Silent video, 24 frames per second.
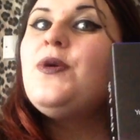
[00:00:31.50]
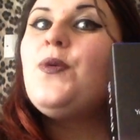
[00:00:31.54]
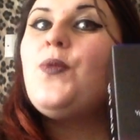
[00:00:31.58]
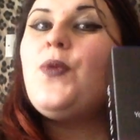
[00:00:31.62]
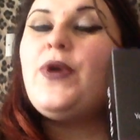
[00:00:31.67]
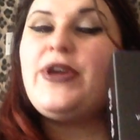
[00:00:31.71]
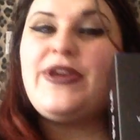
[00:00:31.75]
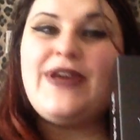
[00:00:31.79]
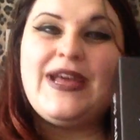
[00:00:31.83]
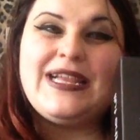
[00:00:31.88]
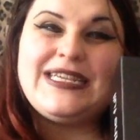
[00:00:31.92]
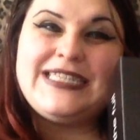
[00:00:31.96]

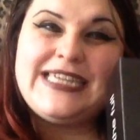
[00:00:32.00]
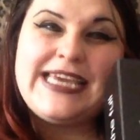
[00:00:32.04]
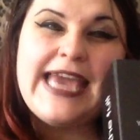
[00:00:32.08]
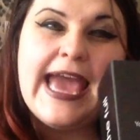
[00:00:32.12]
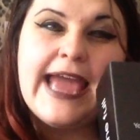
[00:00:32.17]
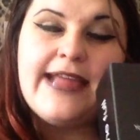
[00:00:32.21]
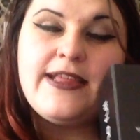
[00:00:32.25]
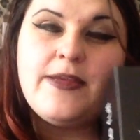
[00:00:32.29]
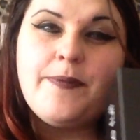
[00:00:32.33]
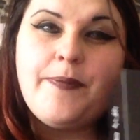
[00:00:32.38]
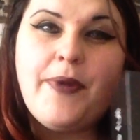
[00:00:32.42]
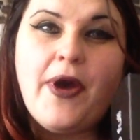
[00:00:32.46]
what you actually get
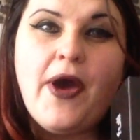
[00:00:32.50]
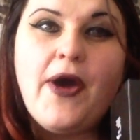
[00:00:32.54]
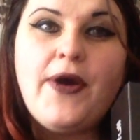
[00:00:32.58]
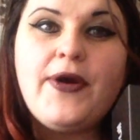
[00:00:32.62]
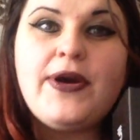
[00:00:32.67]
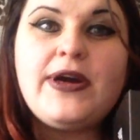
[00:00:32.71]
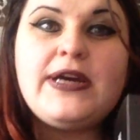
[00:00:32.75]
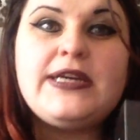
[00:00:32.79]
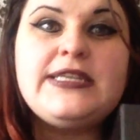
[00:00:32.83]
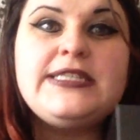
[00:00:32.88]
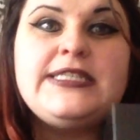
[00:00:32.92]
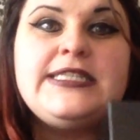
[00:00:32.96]
in the
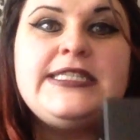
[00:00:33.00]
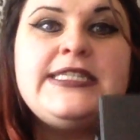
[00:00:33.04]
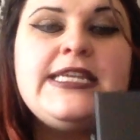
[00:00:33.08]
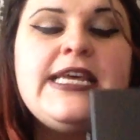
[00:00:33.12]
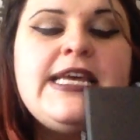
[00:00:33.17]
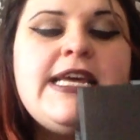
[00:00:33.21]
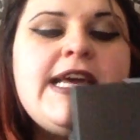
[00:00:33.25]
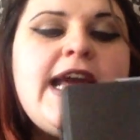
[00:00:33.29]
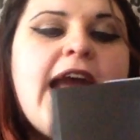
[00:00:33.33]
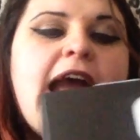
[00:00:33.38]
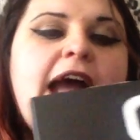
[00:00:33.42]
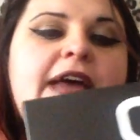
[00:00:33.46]
box,
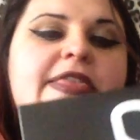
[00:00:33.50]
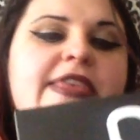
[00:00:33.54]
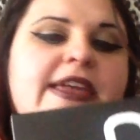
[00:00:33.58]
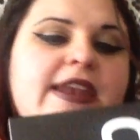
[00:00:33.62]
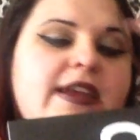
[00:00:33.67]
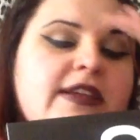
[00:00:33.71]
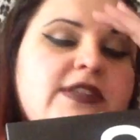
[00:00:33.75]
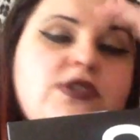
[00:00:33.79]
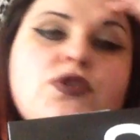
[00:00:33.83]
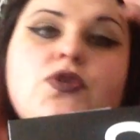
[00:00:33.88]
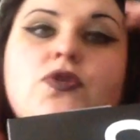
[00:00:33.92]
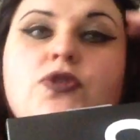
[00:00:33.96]
and then
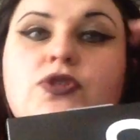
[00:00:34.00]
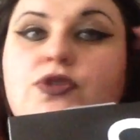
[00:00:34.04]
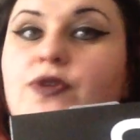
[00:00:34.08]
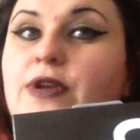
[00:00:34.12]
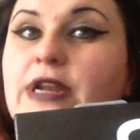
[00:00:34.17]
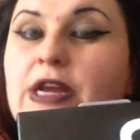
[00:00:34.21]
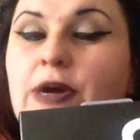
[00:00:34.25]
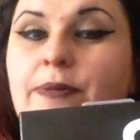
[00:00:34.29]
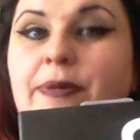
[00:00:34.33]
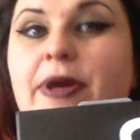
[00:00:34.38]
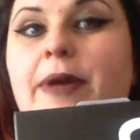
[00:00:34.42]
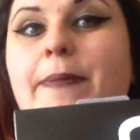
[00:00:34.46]
I'd talk to you a
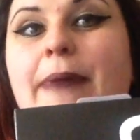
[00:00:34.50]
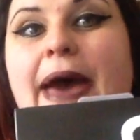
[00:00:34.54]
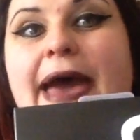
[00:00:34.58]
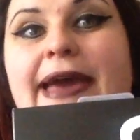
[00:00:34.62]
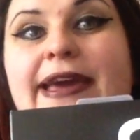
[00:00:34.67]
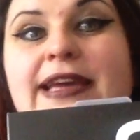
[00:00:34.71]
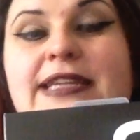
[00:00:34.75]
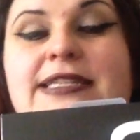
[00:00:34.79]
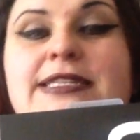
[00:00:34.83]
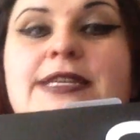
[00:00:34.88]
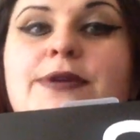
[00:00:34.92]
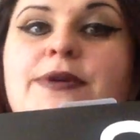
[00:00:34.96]
little bit about
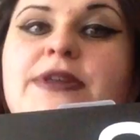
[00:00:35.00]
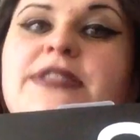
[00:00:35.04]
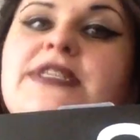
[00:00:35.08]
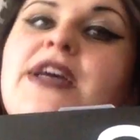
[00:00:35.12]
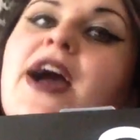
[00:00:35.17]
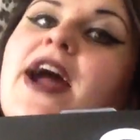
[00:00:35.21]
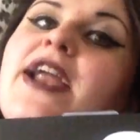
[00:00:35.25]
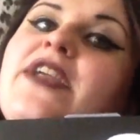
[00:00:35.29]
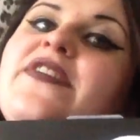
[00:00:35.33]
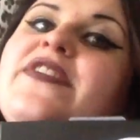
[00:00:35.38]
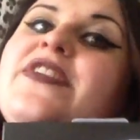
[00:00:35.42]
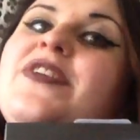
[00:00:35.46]
it. So it's
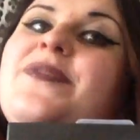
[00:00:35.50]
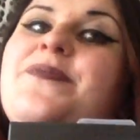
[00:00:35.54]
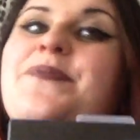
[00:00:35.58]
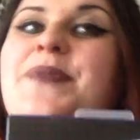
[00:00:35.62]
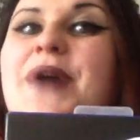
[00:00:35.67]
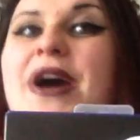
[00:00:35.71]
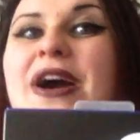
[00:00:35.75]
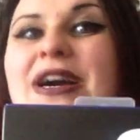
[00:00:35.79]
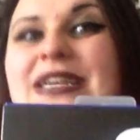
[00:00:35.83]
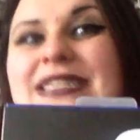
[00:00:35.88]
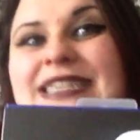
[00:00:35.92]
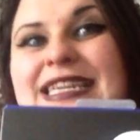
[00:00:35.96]
kind of an
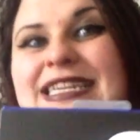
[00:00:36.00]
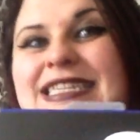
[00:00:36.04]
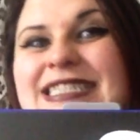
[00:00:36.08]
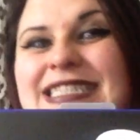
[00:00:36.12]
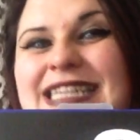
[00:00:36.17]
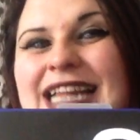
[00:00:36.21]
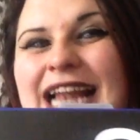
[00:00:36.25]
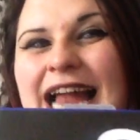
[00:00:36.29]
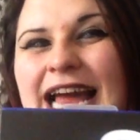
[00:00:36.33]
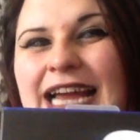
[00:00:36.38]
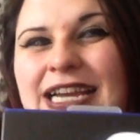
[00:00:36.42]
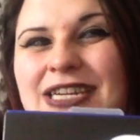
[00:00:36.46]
unboxing
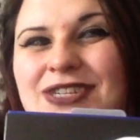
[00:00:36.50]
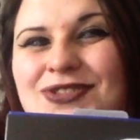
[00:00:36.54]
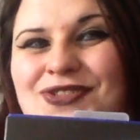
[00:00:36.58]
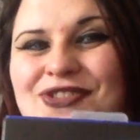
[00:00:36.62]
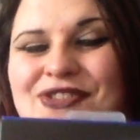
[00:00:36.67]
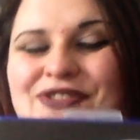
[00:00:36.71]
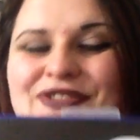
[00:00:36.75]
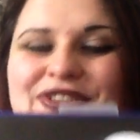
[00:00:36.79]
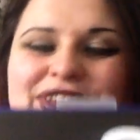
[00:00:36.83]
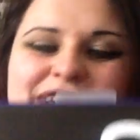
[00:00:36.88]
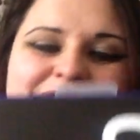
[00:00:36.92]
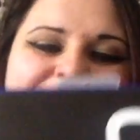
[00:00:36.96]
/
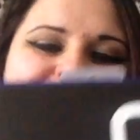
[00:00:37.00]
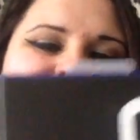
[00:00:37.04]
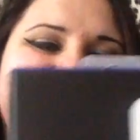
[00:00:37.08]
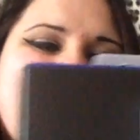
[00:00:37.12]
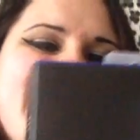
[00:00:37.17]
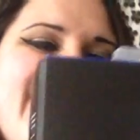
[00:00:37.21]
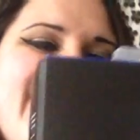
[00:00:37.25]
review.